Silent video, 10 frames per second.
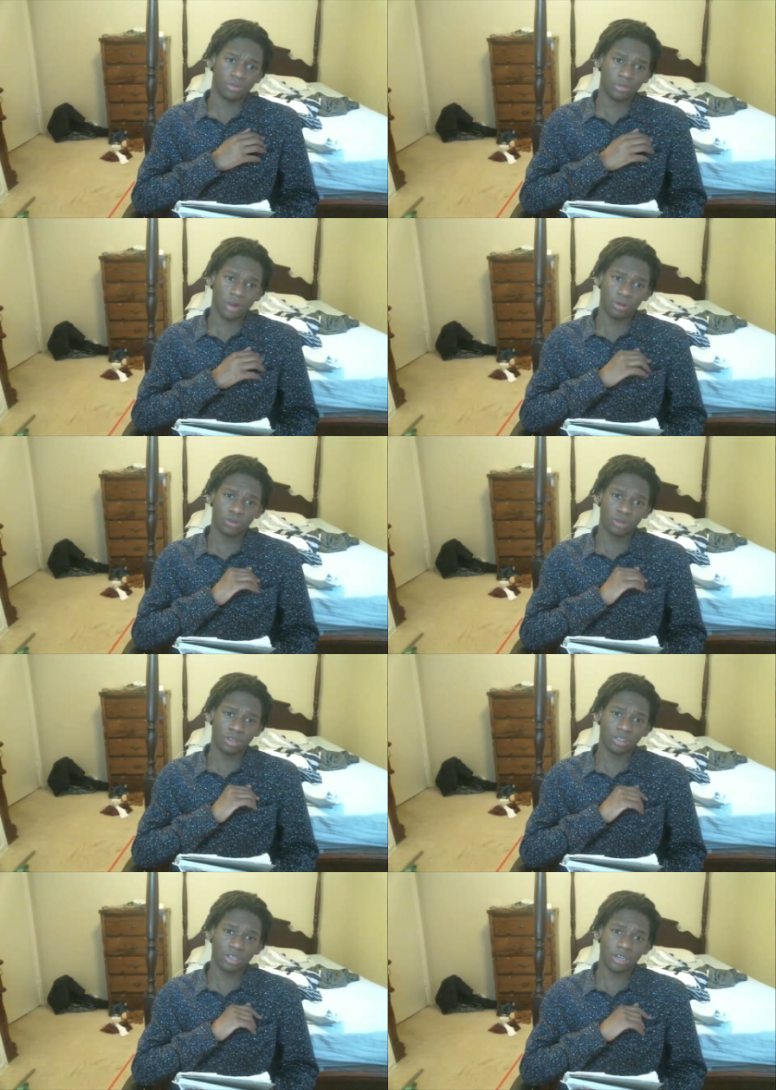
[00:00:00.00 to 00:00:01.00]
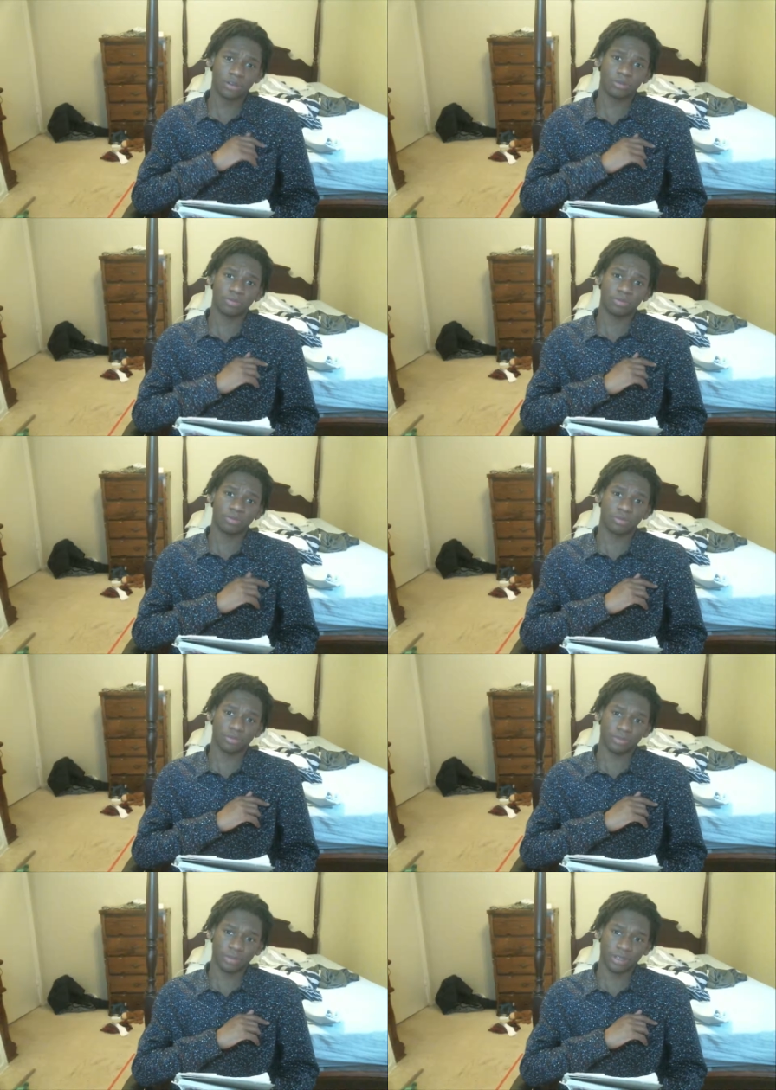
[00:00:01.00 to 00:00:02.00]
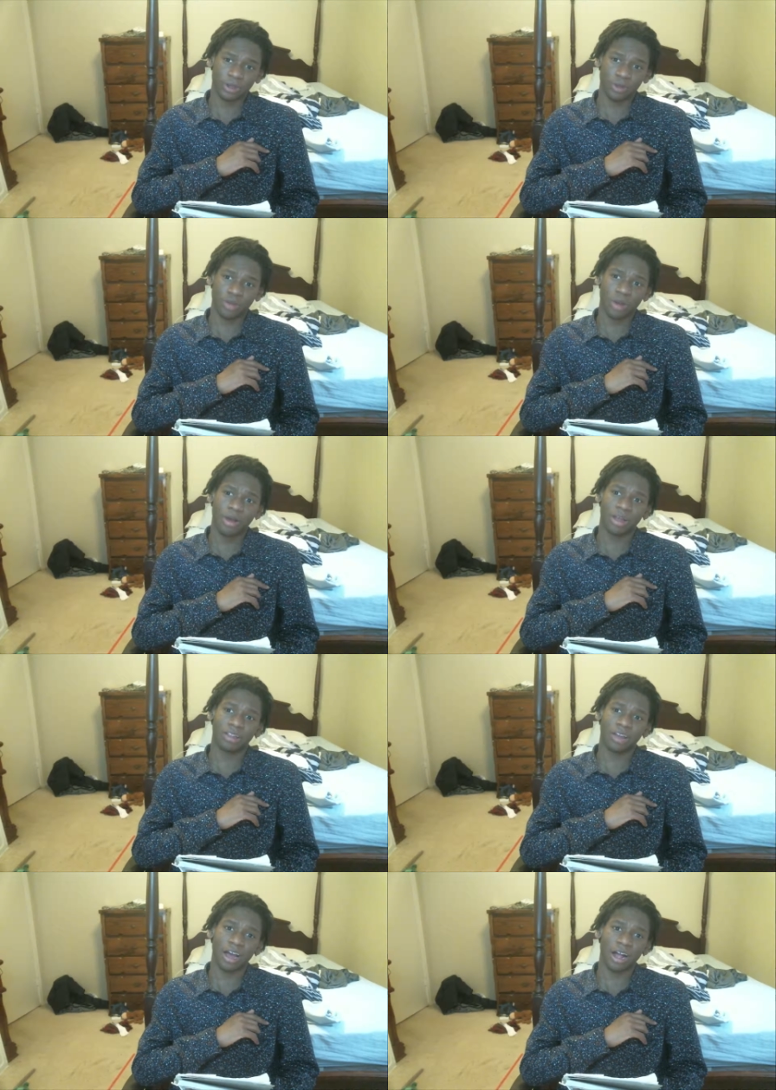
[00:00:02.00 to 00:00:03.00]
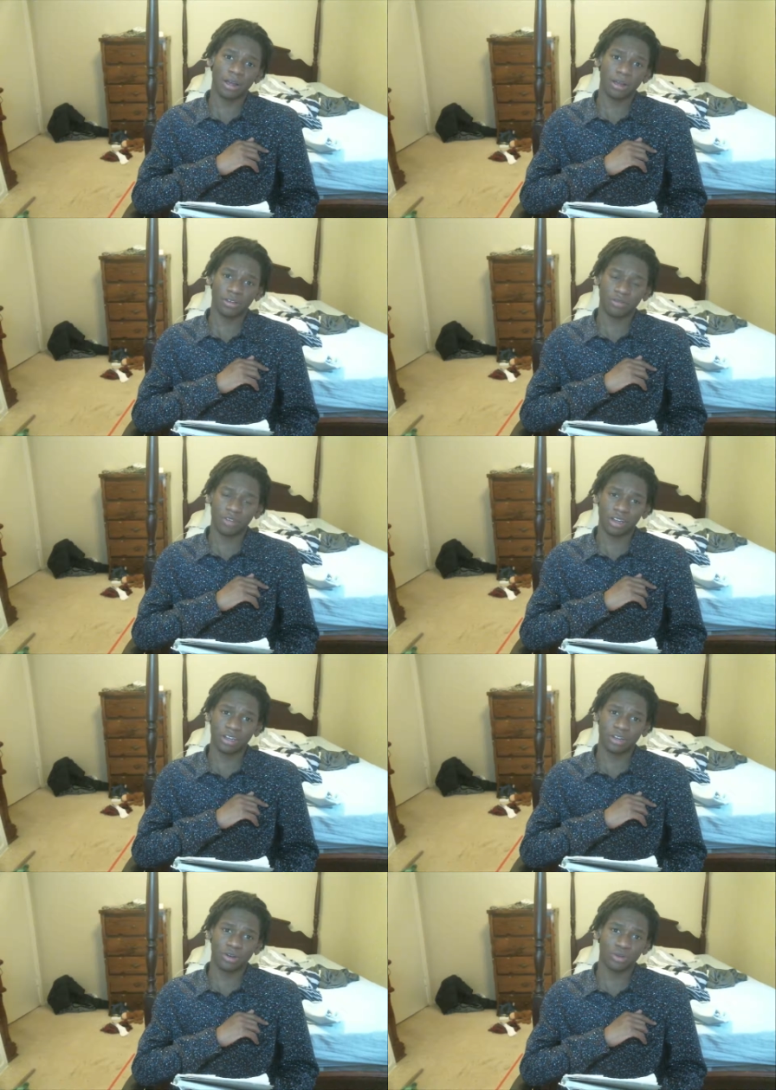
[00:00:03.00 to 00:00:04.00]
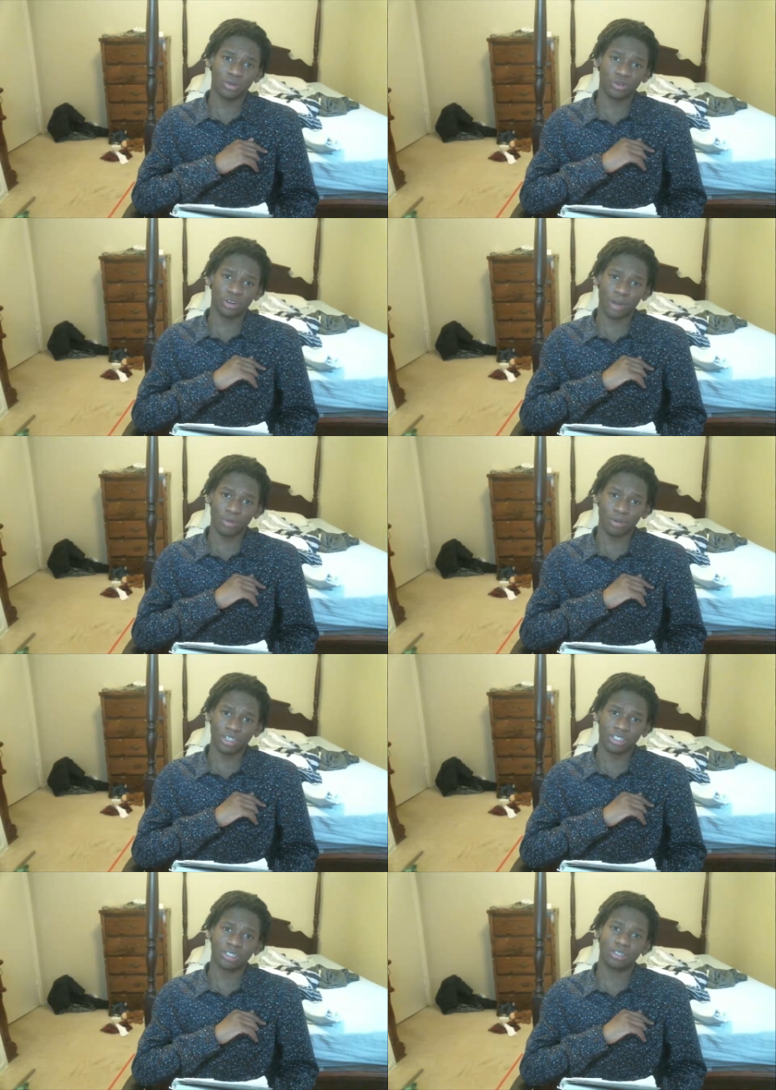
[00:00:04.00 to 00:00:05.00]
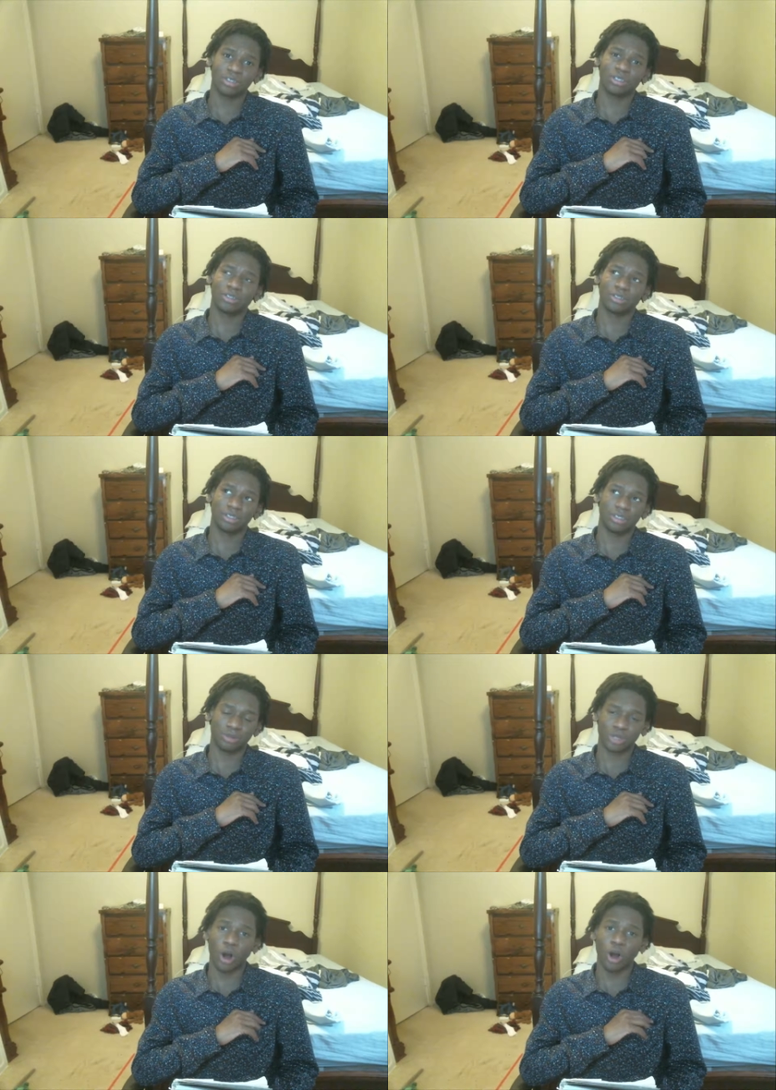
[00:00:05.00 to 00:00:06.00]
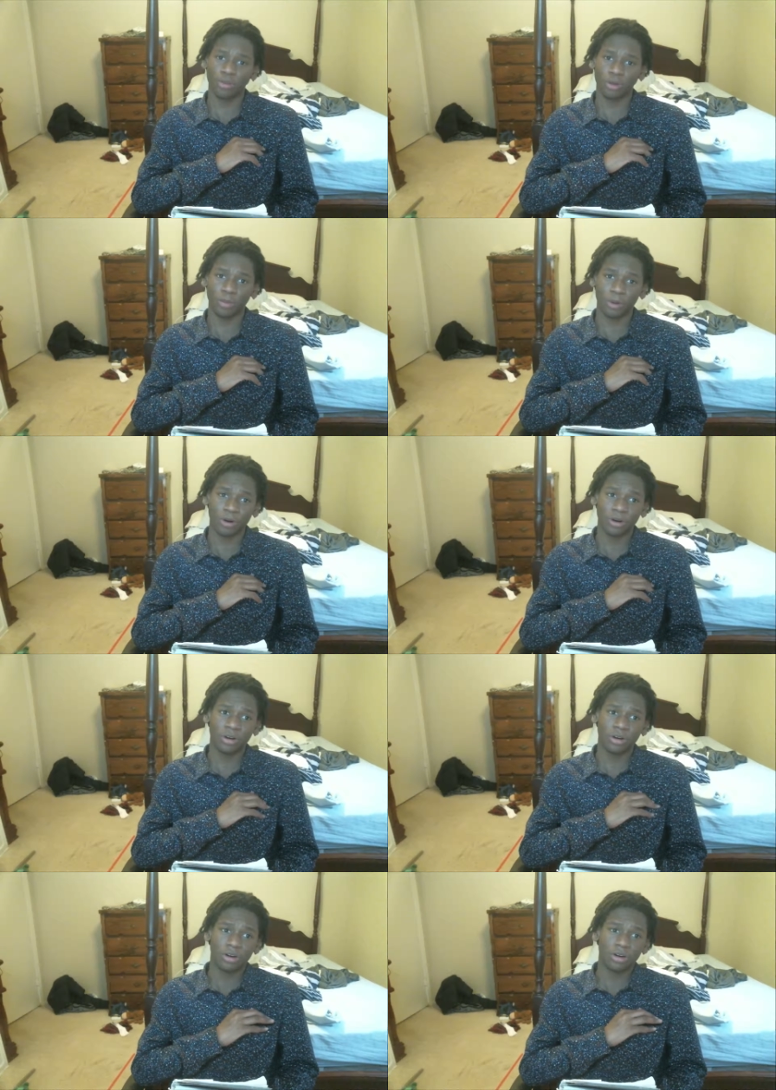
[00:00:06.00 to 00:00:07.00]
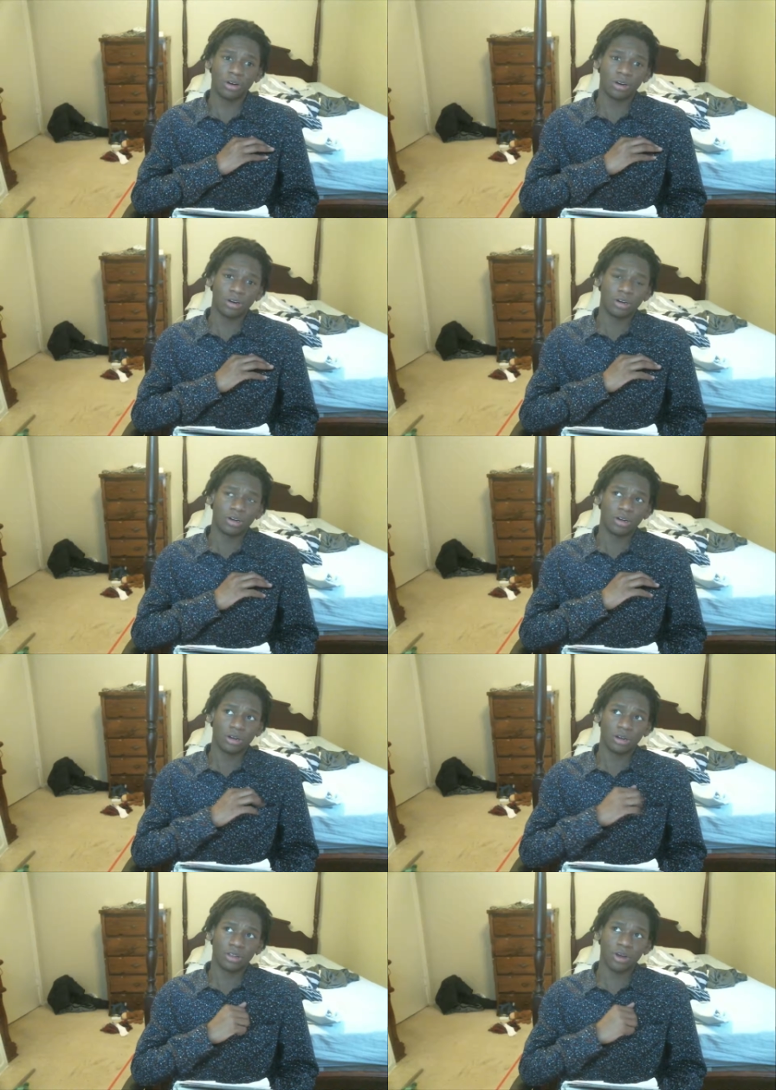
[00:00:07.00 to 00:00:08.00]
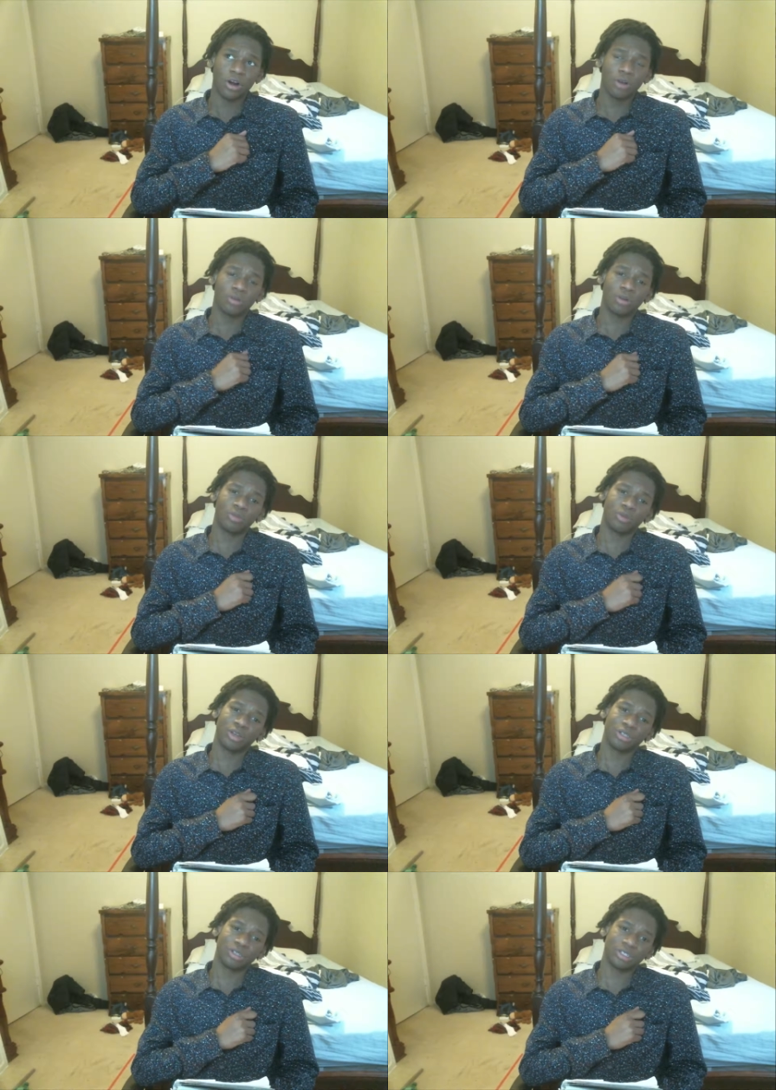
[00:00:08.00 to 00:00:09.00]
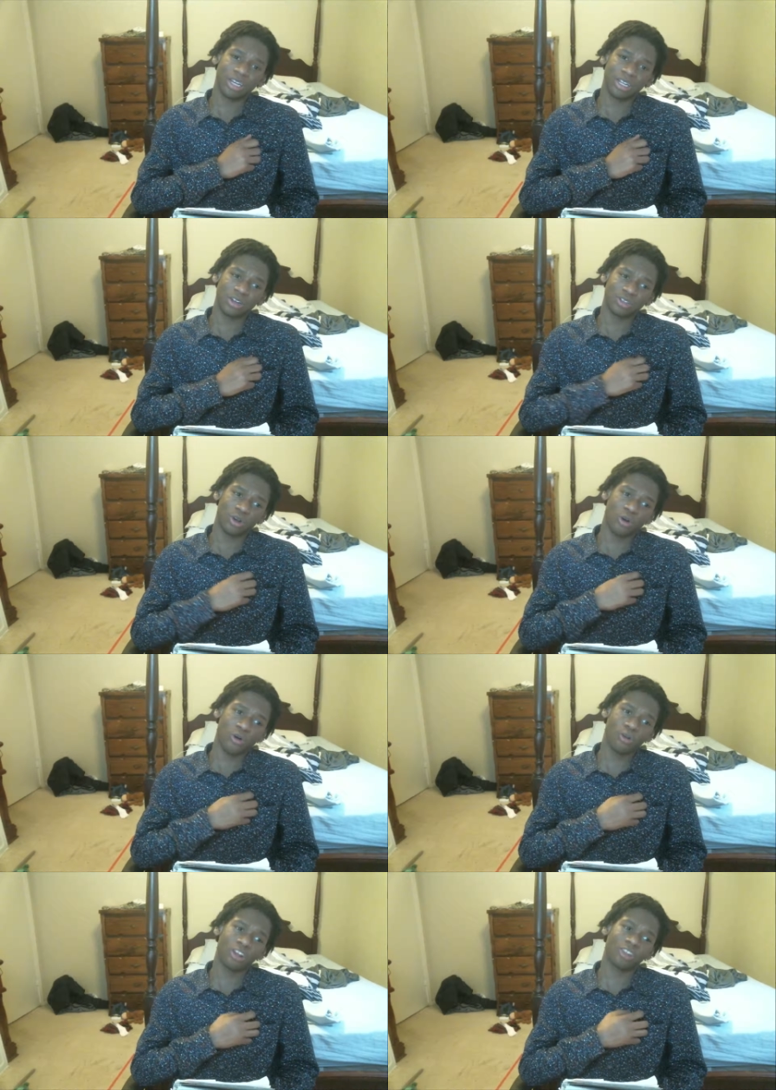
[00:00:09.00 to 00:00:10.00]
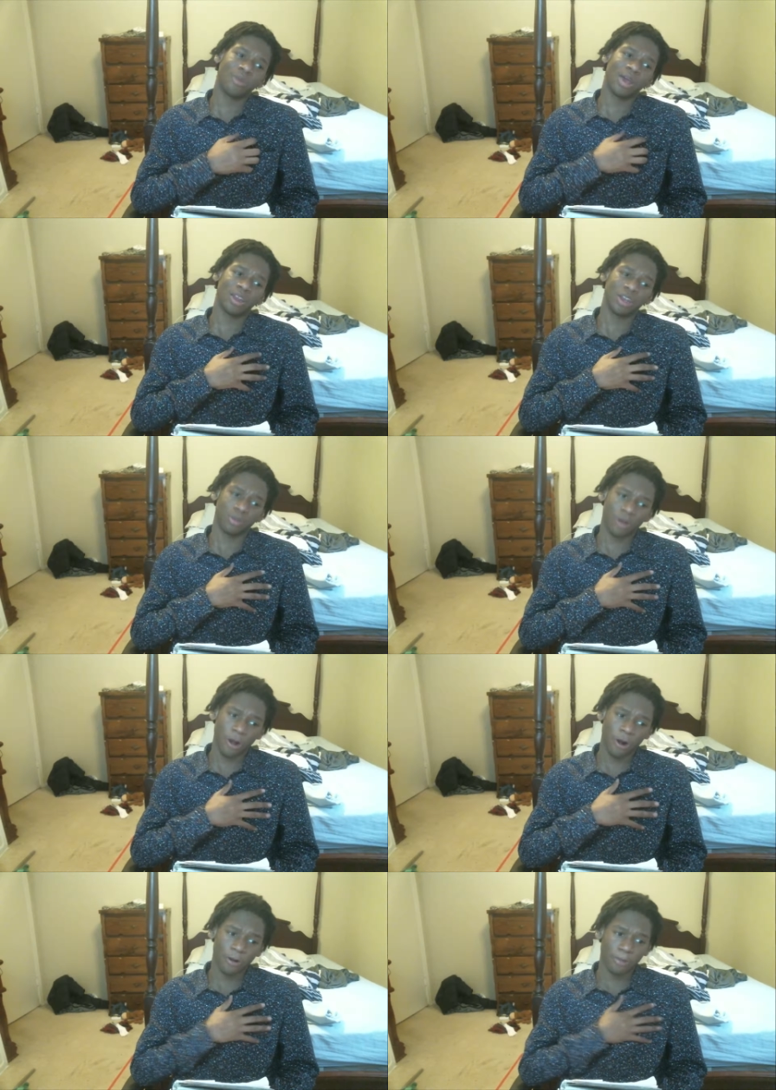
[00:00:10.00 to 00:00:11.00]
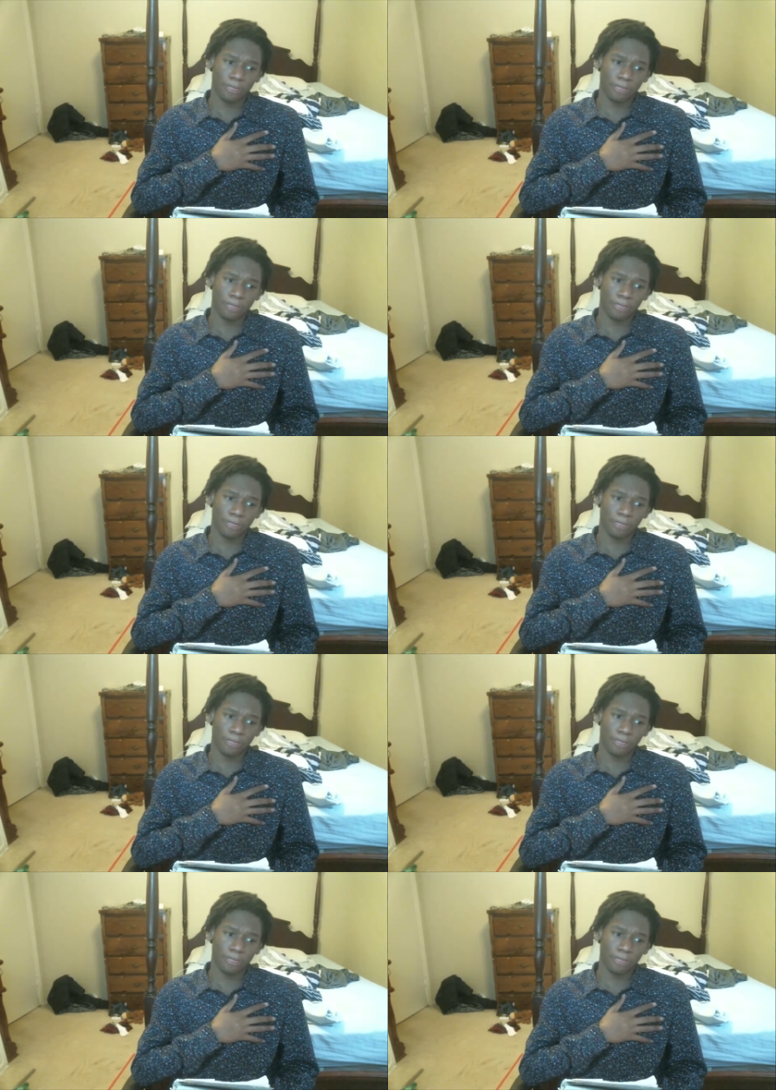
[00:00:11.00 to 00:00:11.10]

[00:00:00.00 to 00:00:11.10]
I was really sick. They told me I might die if I didn't go through an operation. It was a heart murmur. The heart murmur basically said there's a hole expanding in my heart.